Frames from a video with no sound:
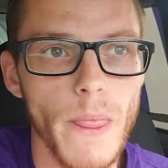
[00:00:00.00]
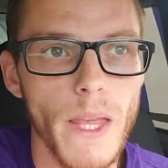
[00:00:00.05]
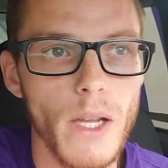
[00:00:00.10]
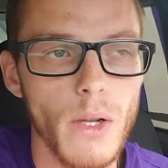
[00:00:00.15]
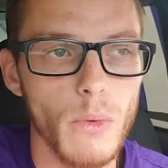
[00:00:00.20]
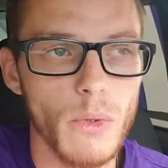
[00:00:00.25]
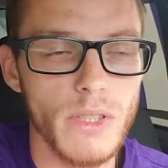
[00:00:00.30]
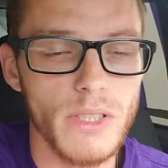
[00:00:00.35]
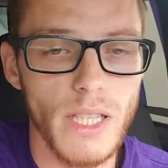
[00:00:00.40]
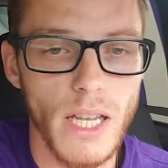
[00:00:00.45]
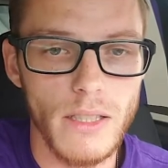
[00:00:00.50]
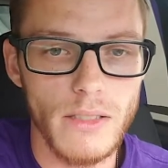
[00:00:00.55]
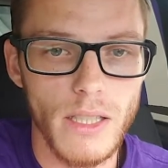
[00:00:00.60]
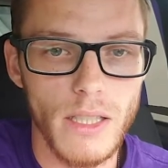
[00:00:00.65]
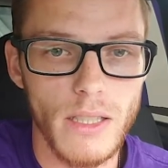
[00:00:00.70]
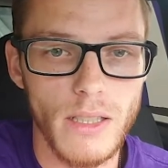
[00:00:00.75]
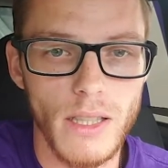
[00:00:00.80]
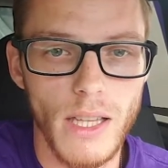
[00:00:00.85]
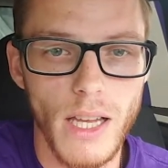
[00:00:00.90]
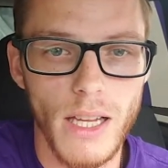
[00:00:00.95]
Which sounds
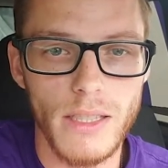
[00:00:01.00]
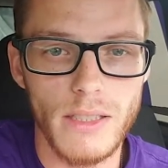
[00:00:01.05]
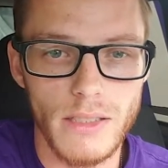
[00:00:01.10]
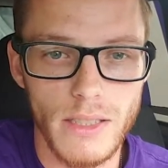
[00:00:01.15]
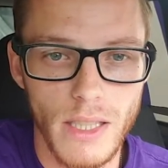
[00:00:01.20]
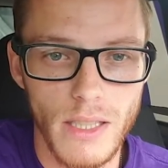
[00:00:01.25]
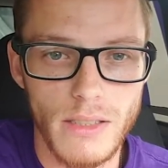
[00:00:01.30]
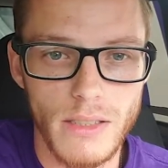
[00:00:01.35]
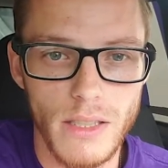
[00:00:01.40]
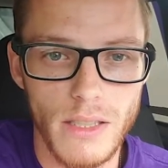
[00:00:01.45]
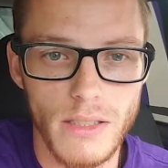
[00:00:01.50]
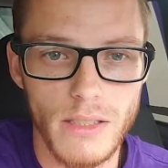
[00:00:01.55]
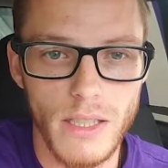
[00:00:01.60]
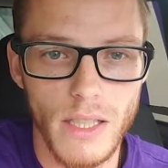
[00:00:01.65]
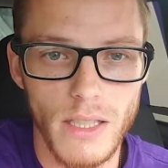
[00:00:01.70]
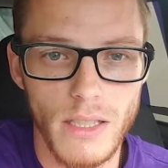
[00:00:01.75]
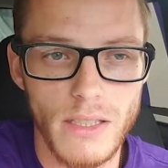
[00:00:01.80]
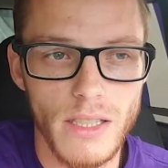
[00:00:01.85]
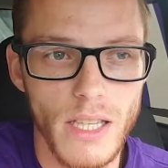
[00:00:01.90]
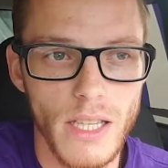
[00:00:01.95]
like a lot and sounds like it's
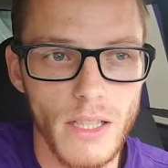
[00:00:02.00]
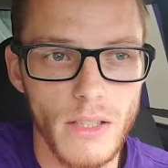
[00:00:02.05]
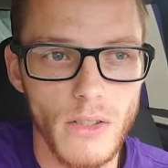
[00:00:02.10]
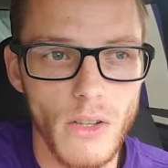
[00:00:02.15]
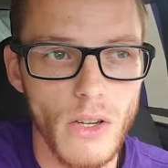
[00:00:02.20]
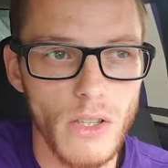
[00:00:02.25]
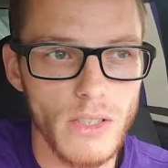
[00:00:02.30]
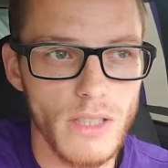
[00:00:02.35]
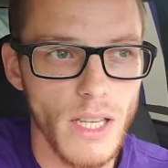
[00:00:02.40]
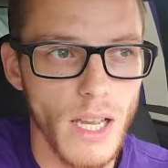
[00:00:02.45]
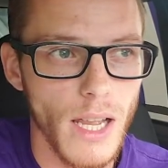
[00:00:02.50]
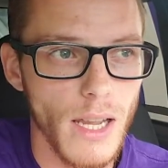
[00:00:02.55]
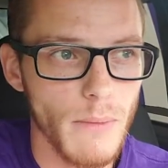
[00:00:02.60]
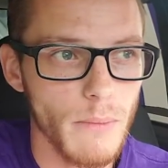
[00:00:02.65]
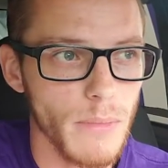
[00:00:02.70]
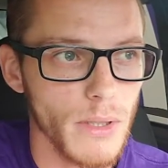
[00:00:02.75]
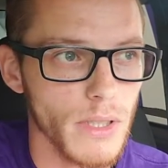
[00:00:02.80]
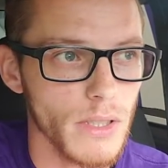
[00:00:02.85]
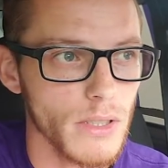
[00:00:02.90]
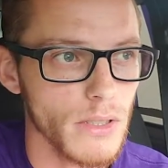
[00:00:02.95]
going to take a long time,
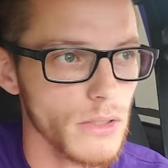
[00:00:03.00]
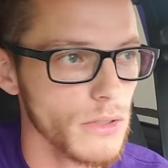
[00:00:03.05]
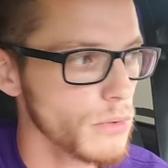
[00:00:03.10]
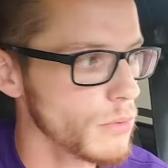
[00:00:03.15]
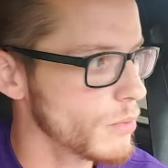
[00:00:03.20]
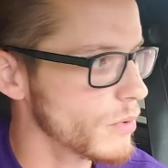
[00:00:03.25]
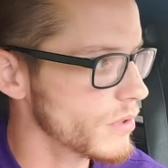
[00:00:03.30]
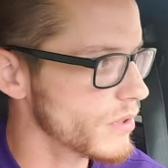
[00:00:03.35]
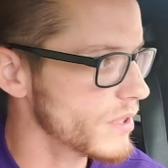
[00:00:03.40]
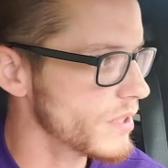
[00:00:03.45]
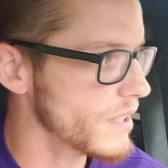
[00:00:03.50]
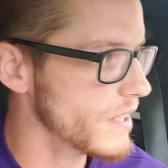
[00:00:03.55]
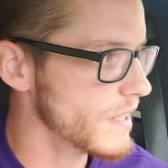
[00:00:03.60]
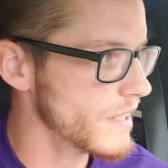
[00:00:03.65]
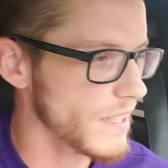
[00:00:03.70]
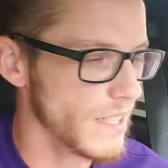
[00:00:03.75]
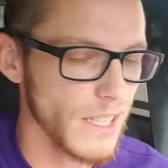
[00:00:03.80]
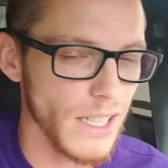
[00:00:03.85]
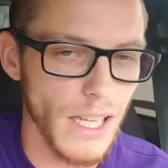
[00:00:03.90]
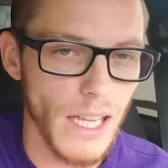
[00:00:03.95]
but you will see
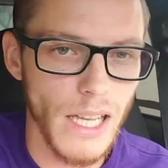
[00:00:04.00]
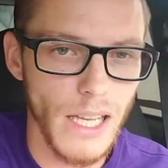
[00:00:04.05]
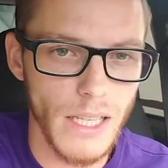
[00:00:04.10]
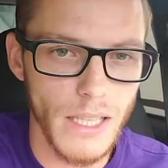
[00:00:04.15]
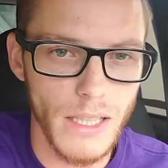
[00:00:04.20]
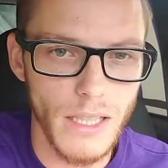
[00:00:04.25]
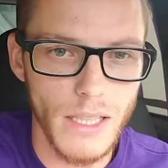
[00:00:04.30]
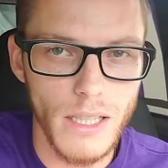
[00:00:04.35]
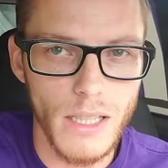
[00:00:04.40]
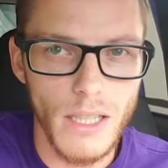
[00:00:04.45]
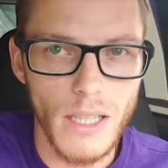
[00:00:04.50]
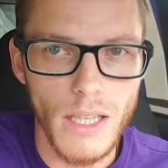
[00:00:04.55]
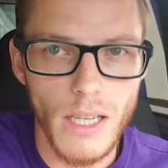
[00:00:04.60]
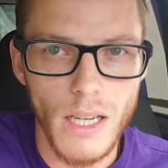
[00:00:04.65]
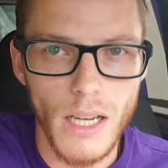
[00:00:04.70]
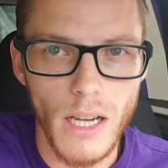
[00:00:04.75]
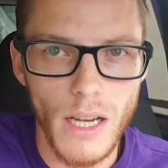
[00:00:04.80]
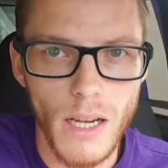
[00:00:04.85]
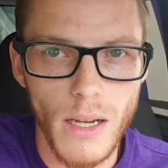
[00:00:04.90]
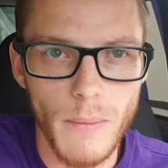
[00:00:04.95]
today,
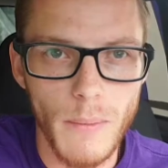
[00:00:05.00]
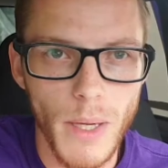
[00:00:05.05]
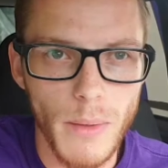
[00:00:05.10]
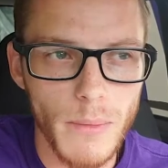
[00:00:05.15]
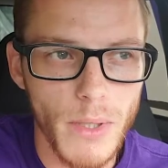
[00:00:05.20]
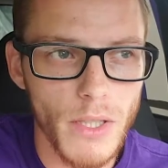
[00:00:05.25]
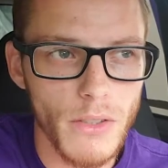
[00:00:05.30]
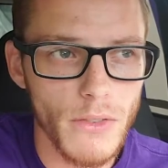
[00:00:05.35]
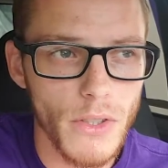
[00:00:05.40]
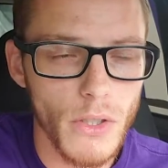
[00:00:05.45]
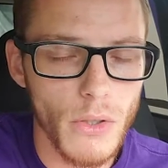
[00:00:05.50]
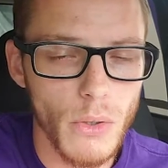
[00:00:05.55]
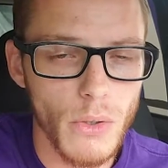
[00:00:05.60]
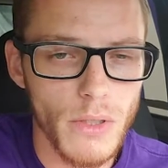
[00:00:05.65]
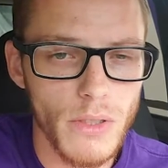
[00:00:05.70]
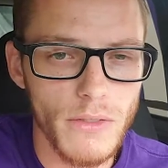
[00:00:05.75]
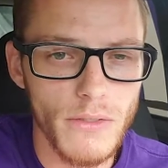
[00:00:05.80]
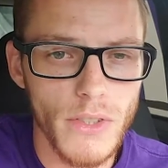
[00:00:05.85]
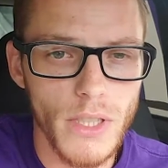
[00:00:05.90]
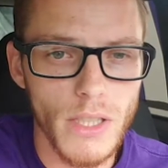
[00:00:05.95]
I'm going to
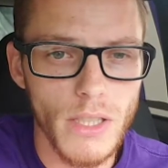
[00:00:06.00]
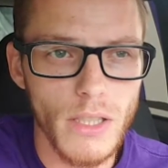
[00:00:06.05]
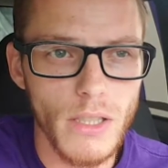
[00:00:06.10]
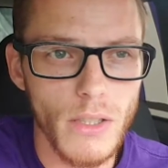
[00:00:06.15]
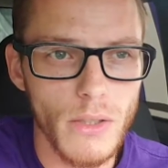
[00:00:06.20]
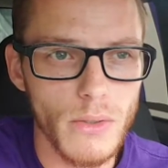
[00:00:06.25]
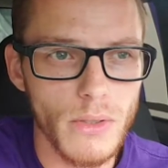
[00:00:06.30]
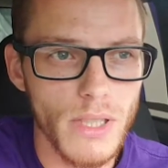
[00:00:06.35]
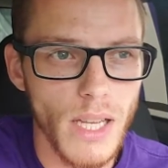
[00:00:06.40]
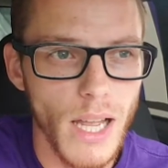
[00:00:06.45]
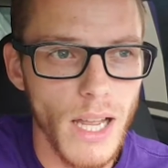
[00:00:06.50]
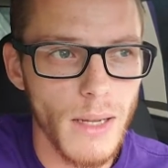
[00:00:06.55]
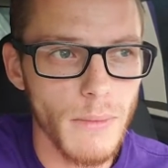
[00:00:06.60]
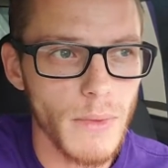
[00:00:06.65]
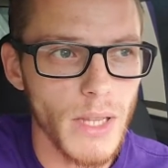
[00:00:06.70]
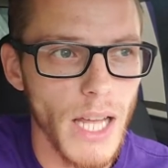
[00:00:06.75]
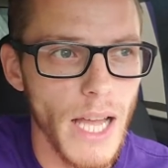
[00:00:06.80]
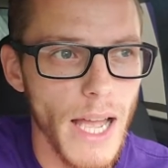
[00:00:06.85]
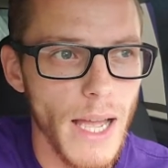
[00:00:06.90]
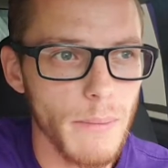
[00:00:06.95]
record a video
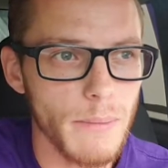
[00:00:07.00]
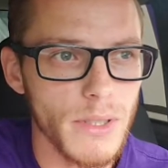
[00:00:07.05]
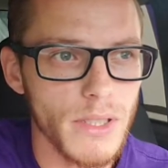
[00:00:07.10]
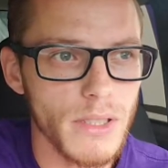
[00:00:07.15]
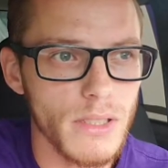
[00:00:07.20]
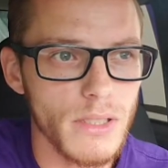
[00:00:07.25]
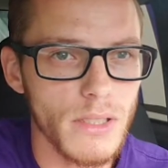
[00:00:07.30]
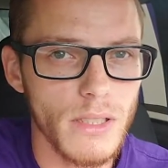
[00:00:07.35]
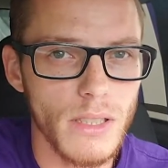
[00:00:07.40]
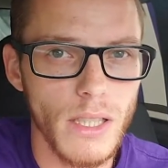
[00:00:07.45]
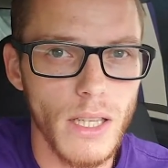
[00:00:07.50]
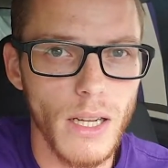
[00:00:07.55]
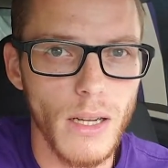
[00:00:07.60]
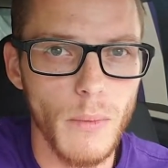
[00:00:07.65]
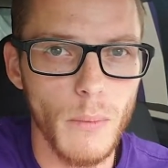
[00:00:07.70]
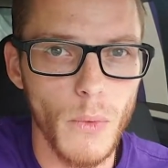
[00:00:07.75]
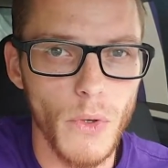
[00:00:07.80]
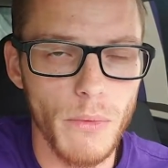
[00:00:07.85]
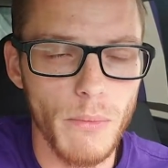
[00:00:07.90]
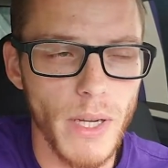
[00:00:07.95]
time-lapse
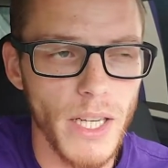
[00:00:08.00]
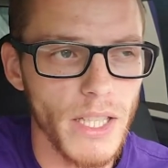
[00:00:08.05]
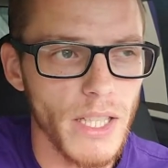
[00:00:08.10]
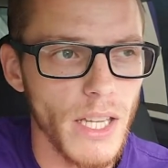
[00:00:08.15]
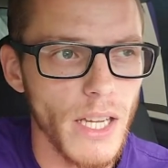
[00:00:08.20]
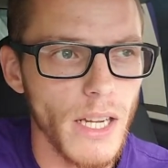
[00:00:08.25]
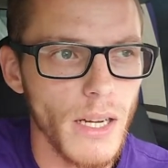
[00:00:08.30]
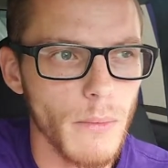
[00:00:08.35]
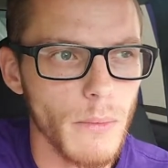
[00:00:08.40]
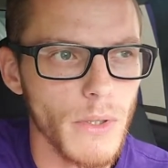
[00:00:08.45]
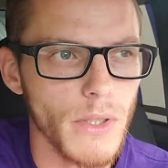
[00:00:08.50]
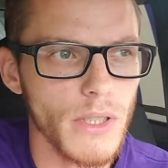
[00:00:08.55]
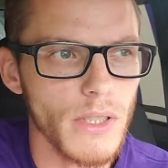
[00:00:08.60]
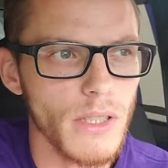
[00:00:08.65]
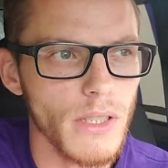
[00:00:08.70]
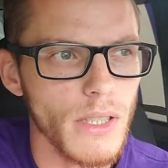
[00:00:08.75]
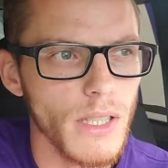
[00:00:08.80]
with my camera.